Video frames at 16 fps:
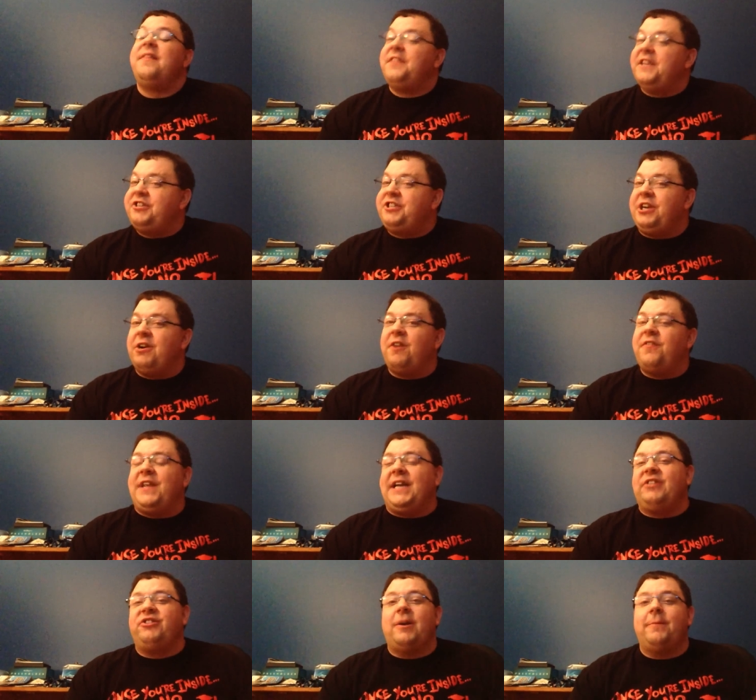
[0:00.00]
This year I
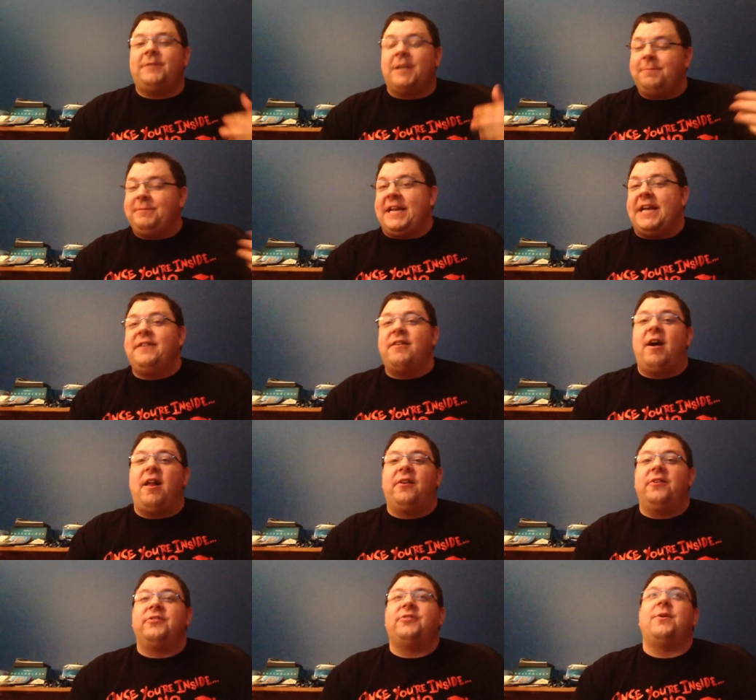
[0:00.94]
think it jumps up
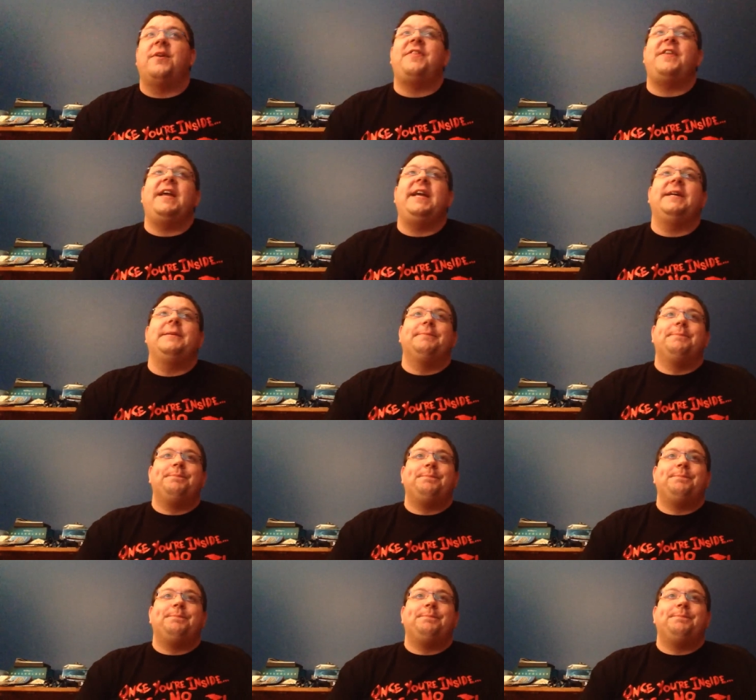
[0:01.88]
$10, so I think